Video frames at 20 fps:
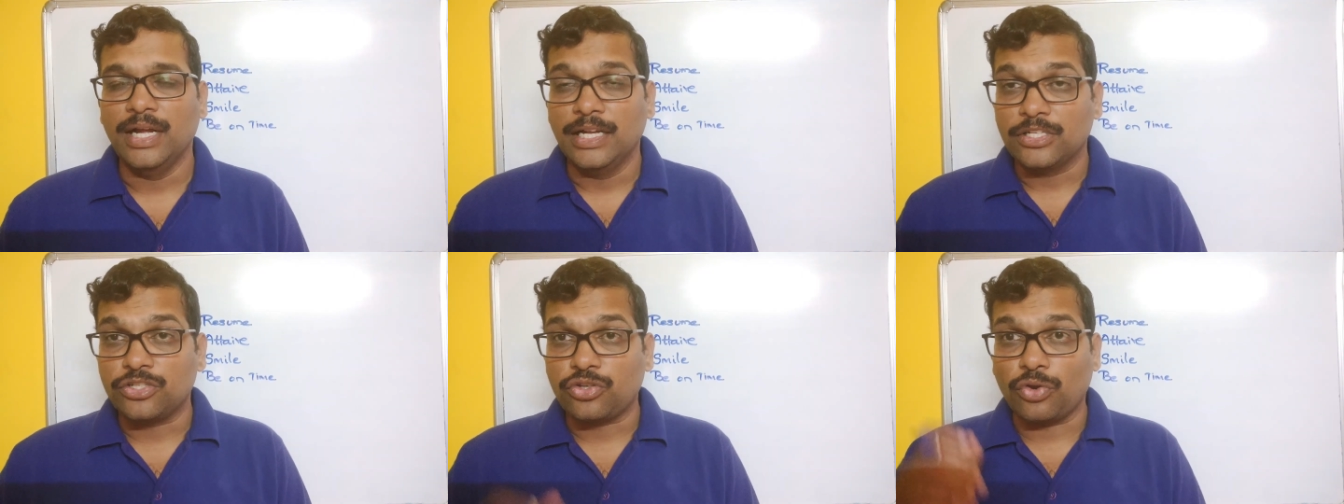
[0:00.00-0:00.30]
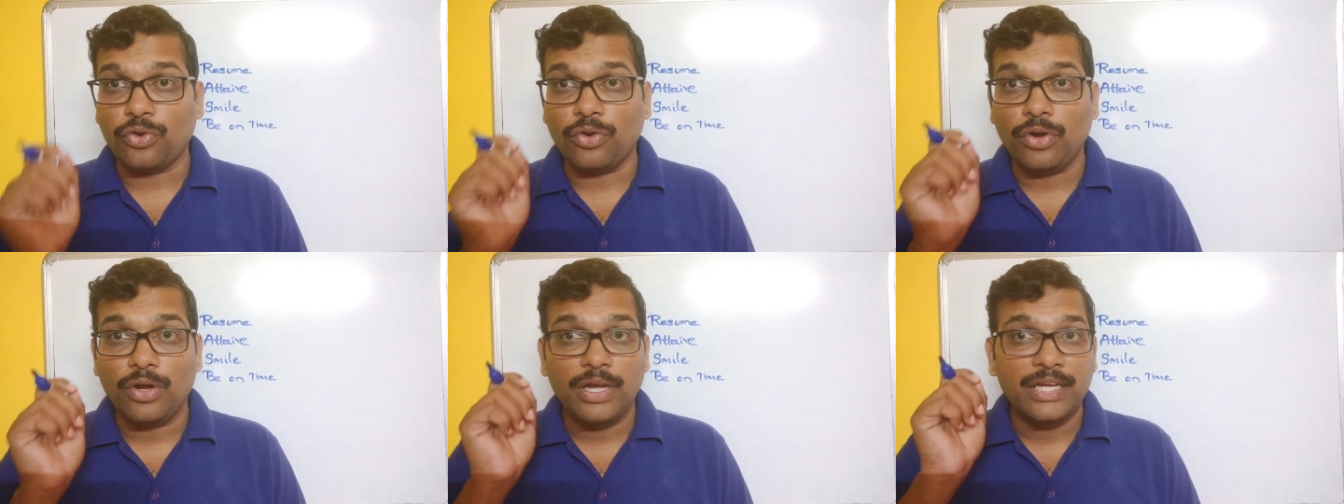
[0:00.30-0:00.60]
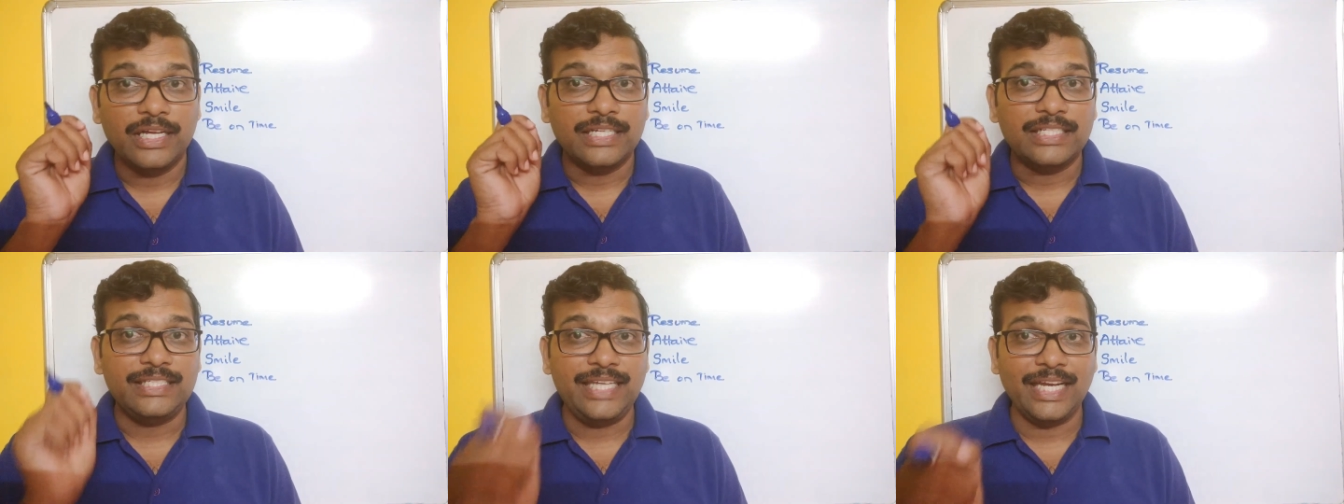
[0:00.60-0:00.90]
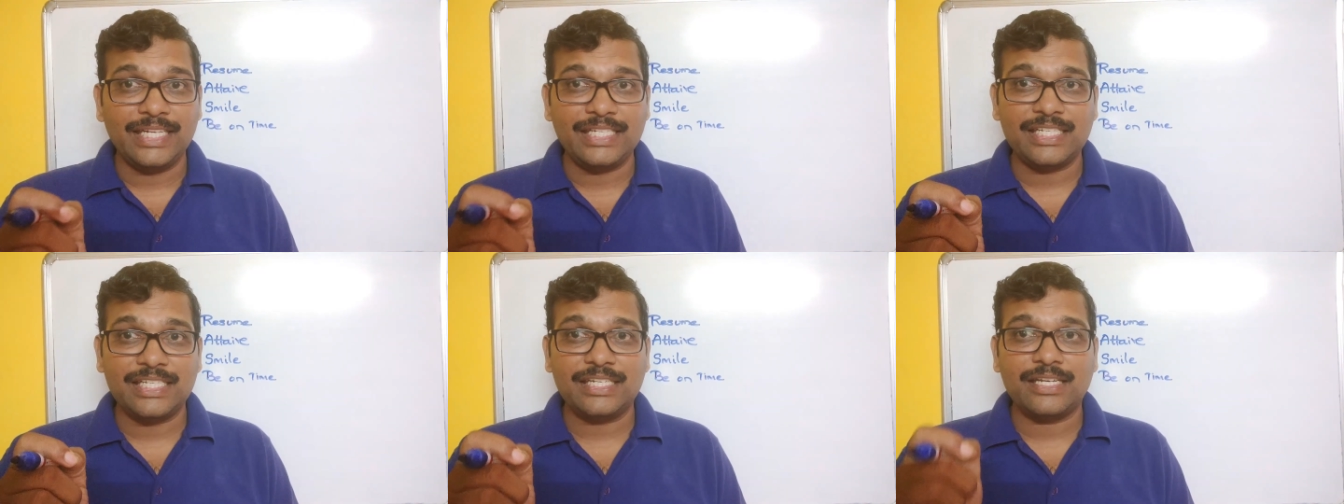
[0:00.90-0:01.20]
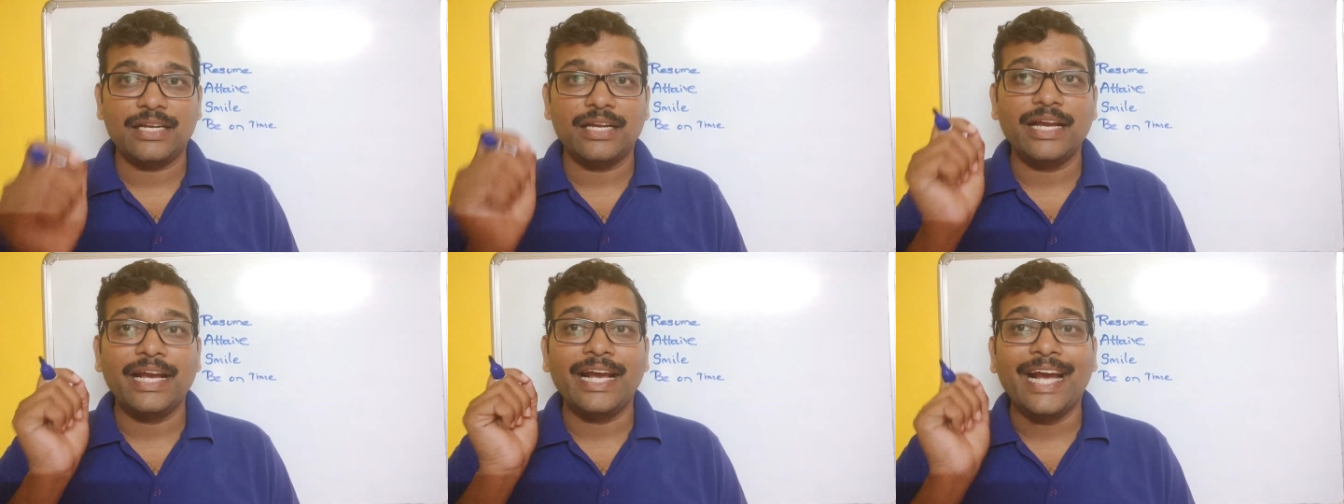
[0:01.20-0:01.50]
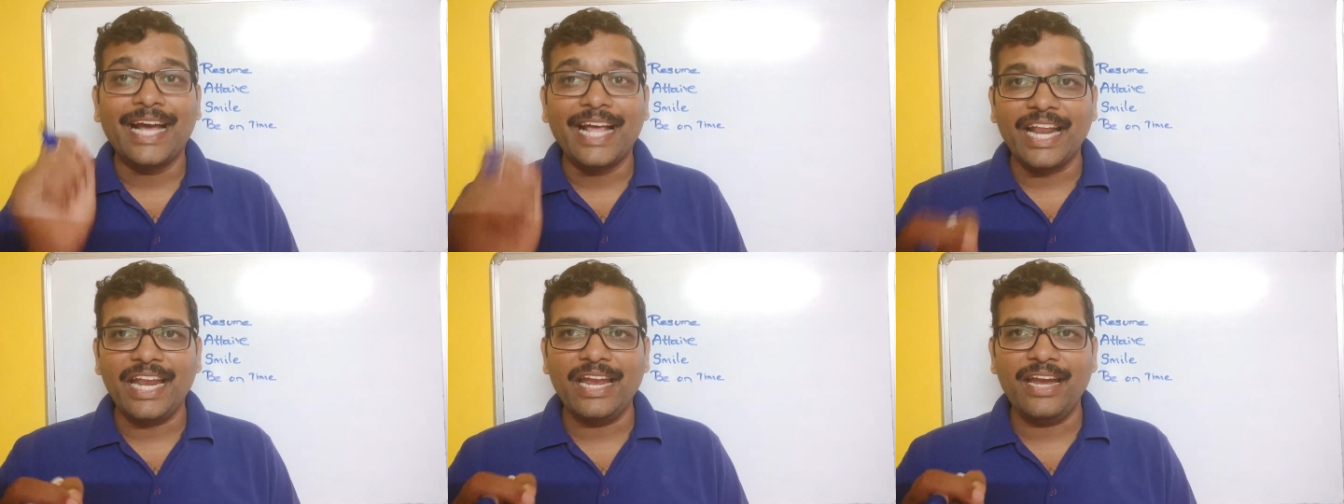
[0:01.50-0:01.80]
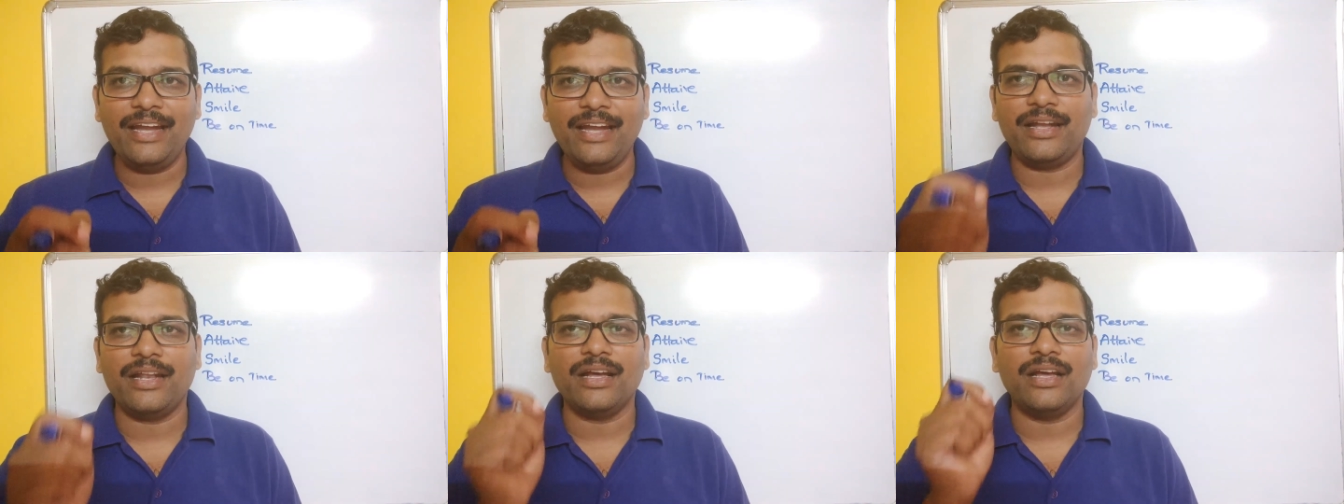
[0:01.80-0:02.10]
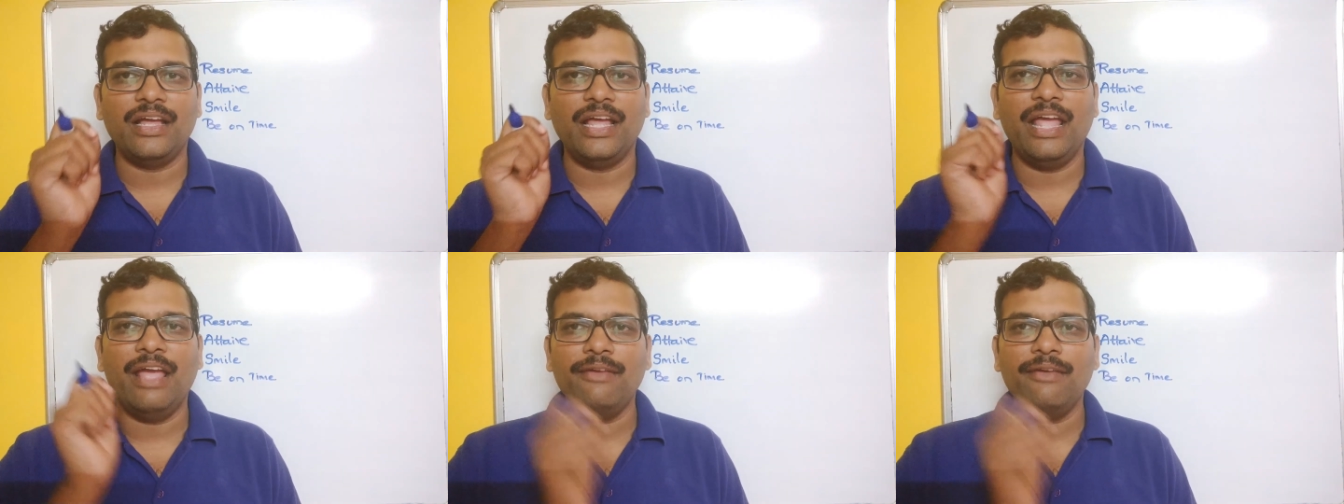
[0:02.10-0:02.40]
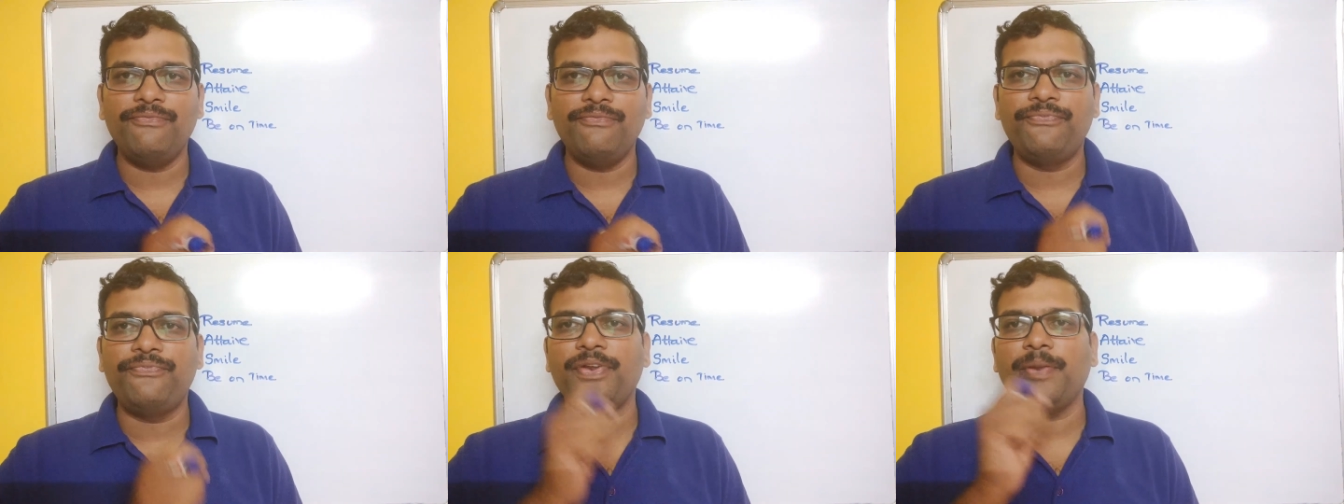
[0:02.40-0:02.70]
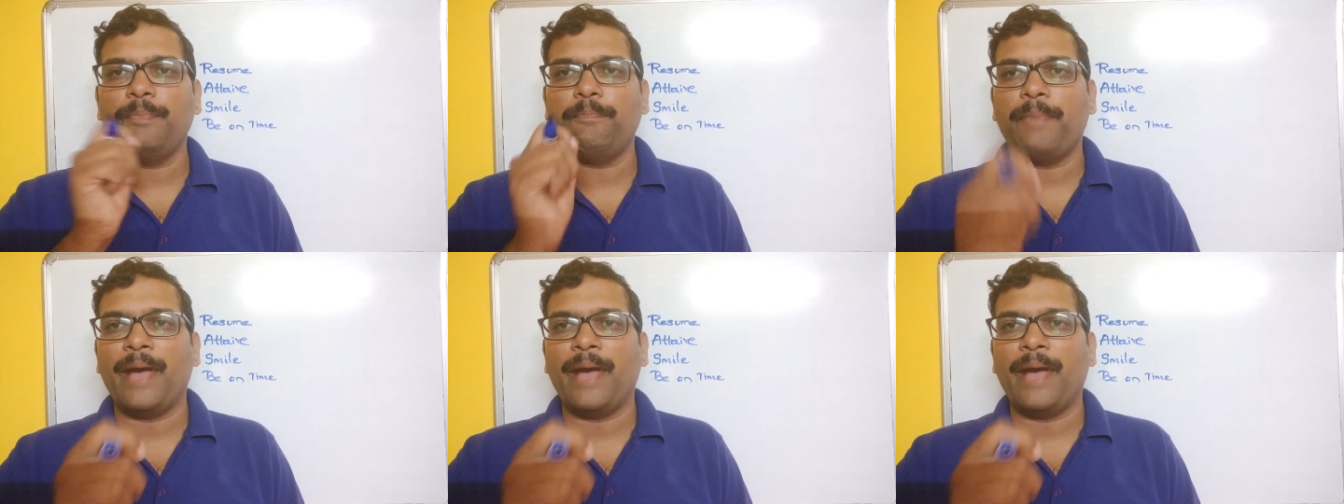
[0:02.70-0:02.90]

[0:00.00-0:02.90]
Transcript: So just greet every